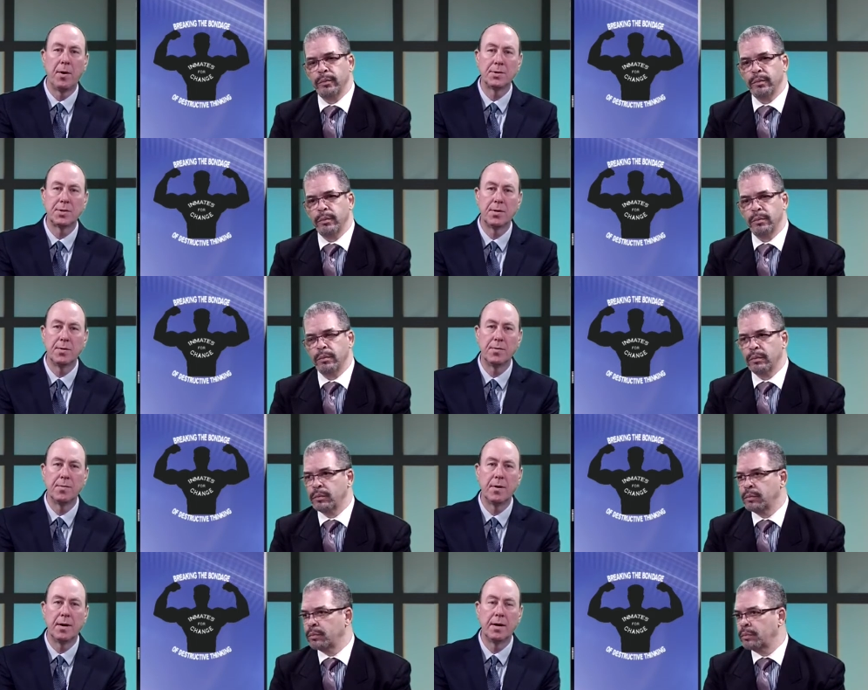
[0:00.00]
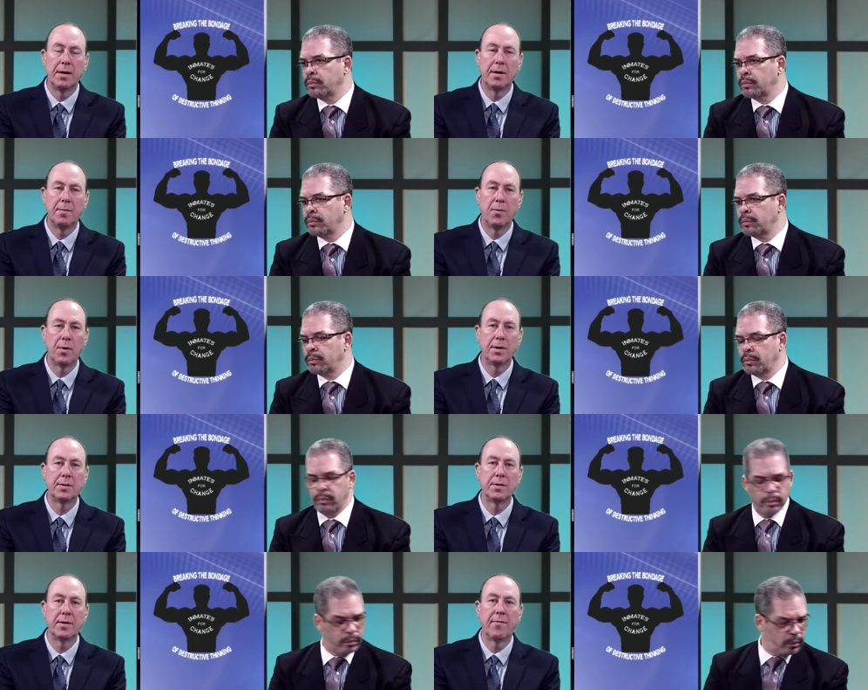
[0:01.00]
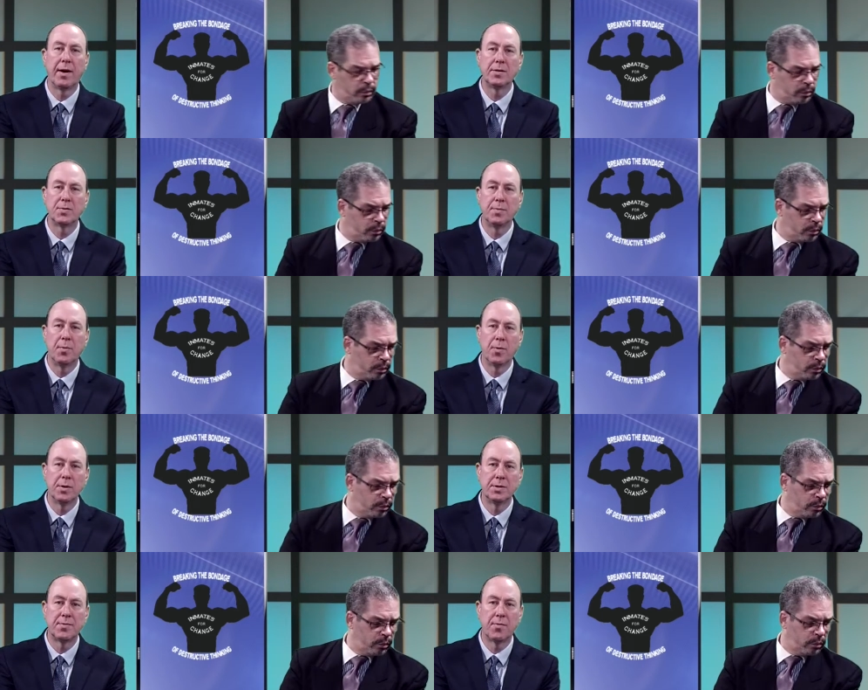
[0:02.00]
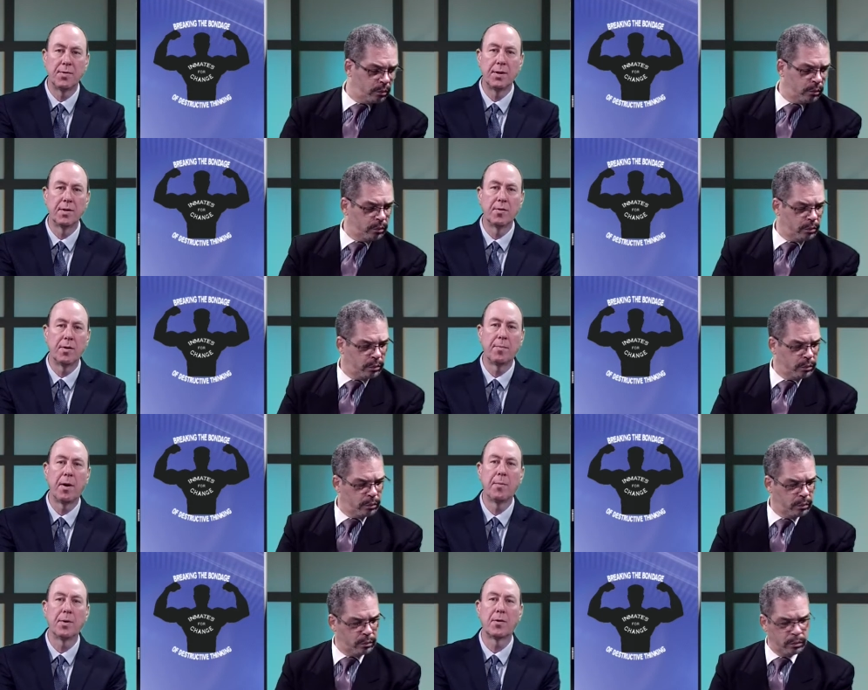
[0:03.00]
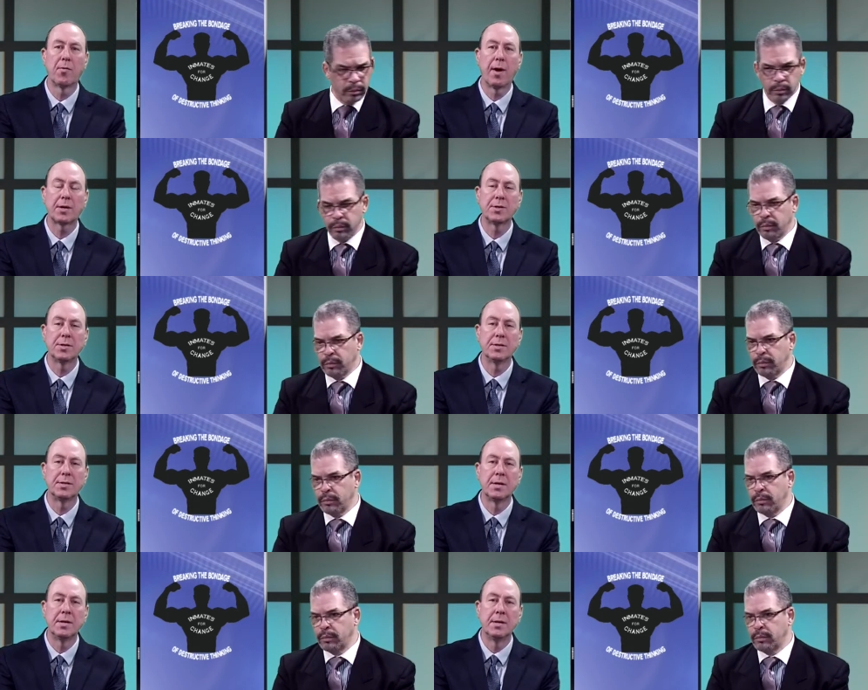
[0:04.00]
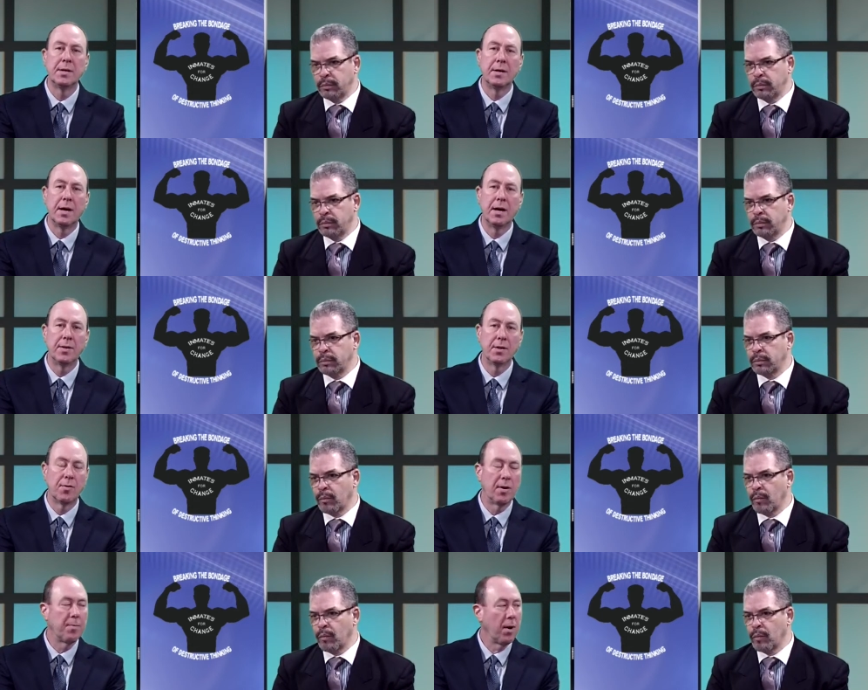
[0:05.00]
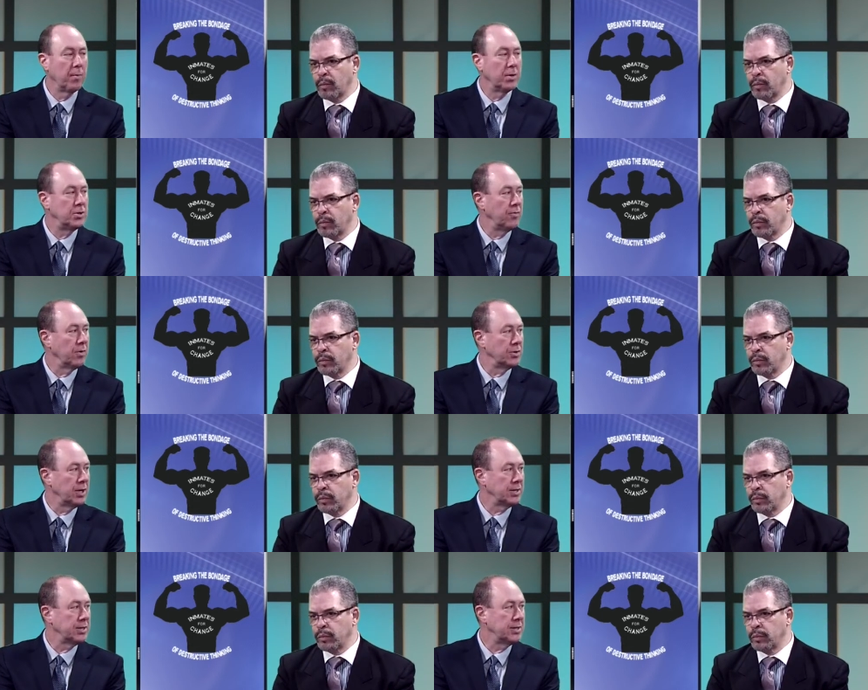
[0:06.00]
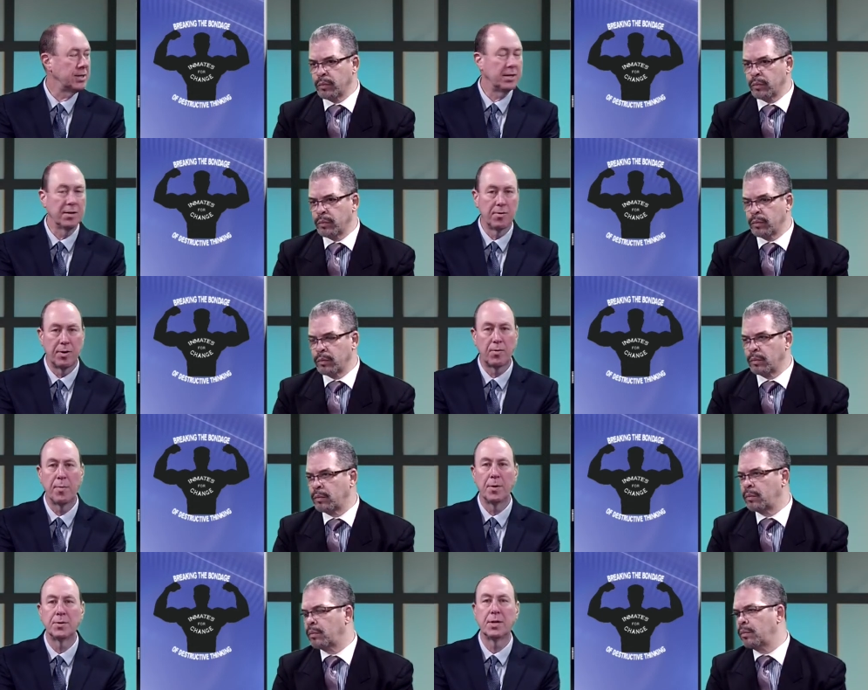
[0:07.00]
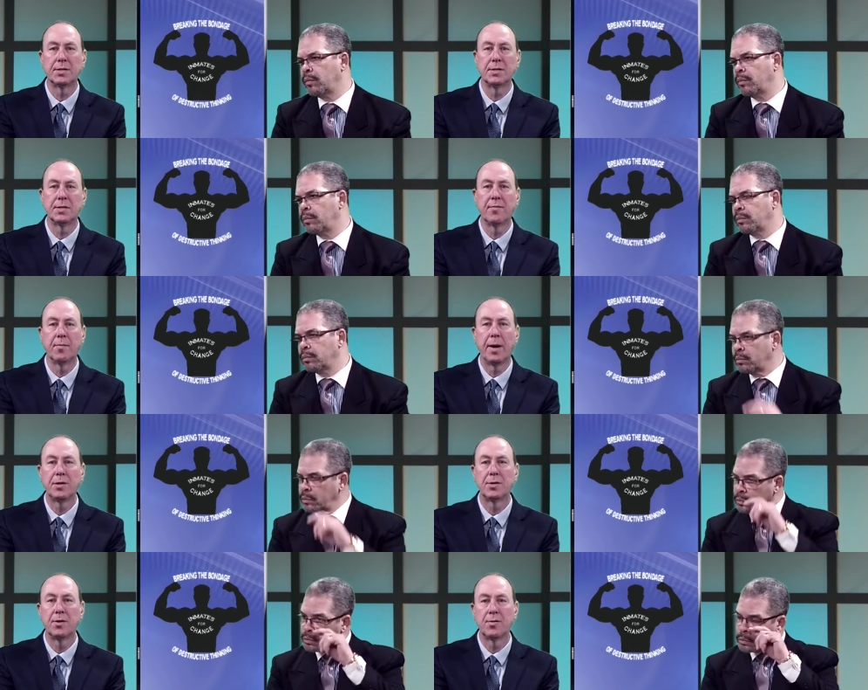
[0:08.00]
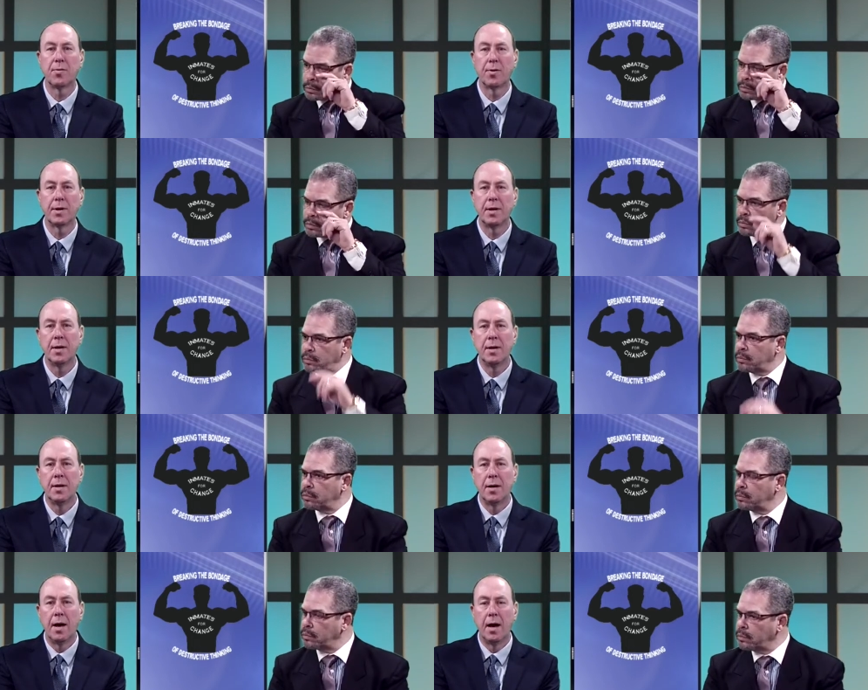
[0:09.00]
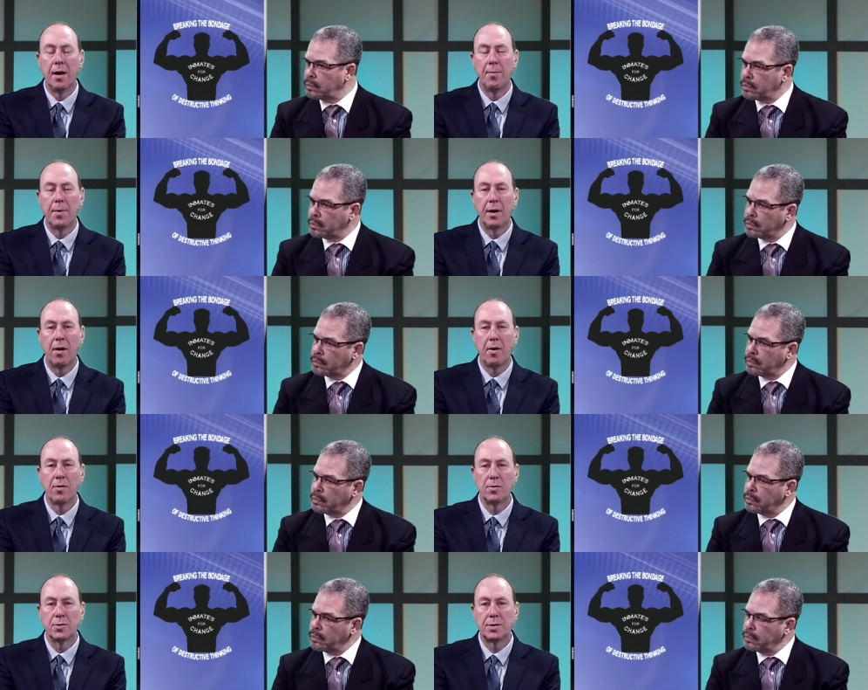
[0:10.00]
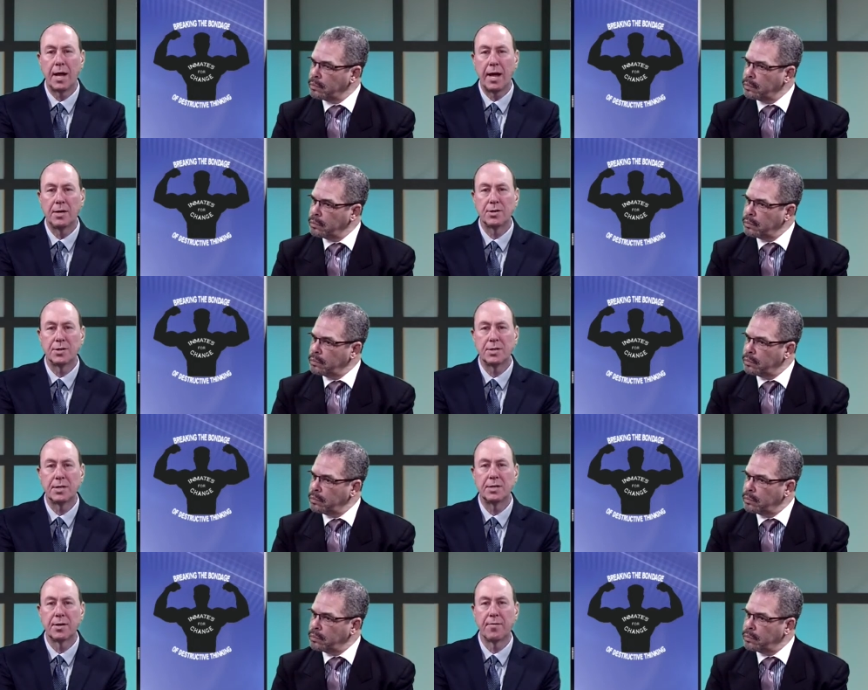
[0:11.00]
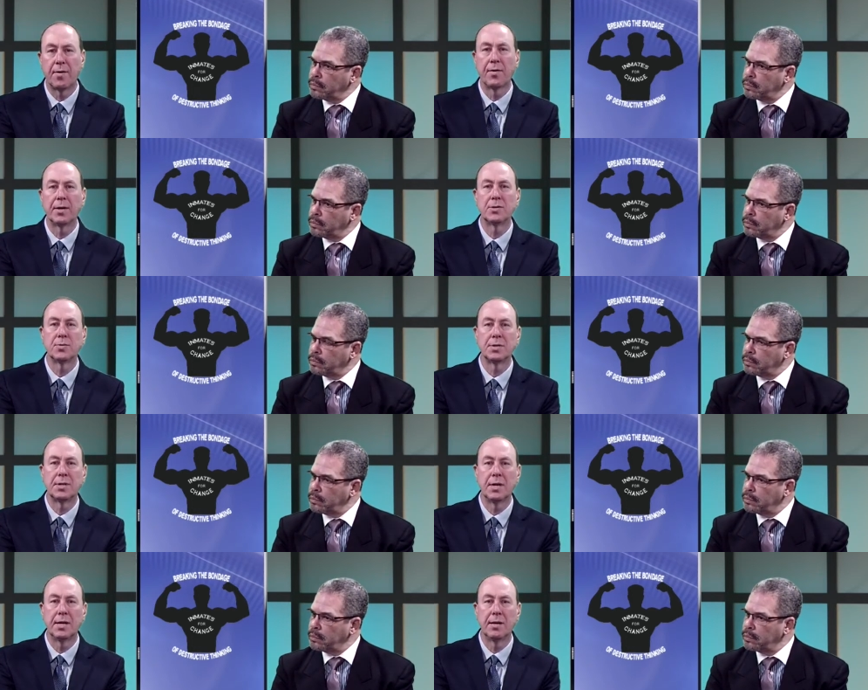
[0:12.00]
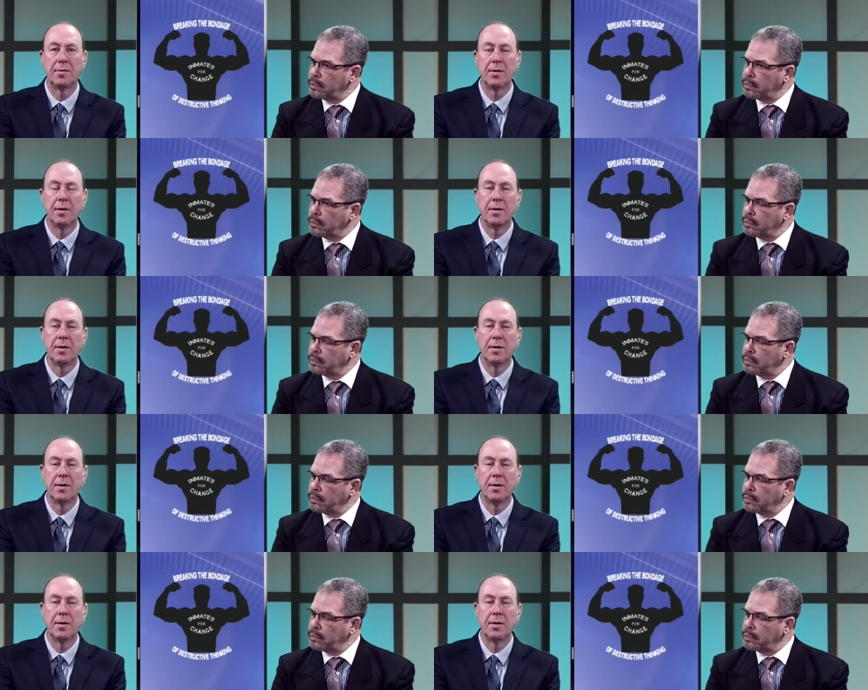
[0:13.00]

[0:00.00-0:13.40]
Speaker 1: also uh, appointed to the advisory boards for the Illinois Department of Corrections, uh, the Illinois Department of Juvenile Justice, and the Illinois Criminal Justice Information Authority. Um, and all those agencies are very interested in